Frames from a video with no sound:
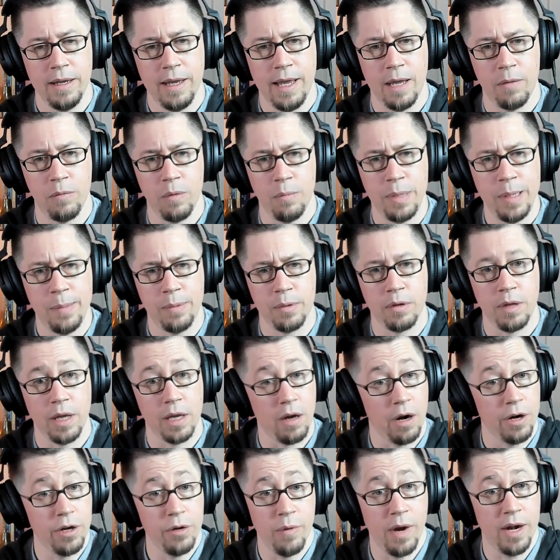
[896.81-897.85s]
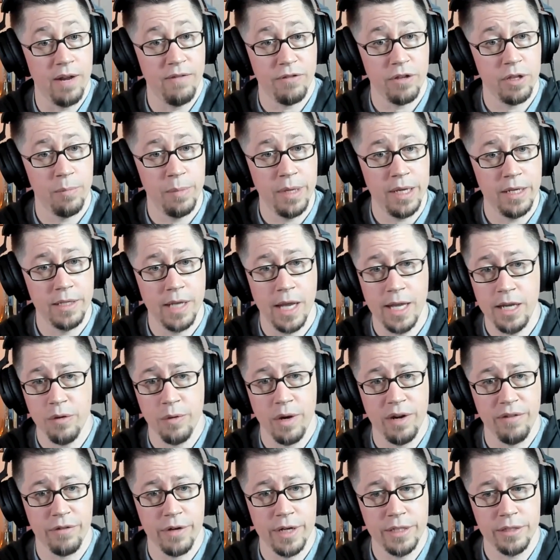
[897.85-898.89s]
And when people are like, are you ready for the big day? You
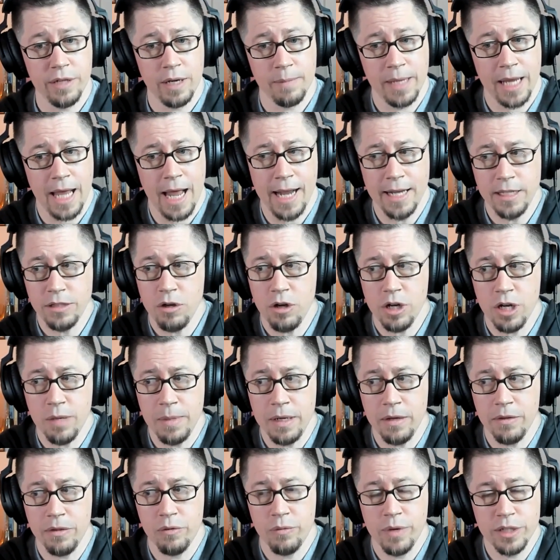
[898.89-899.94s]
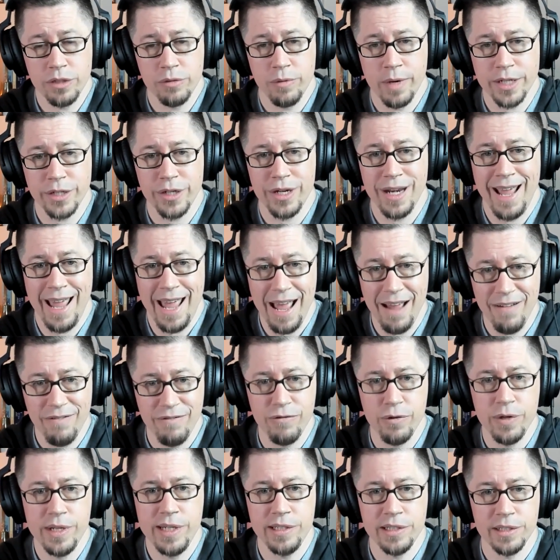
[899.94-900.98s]
ready for Easter? I'm like, I talk about the resurrection every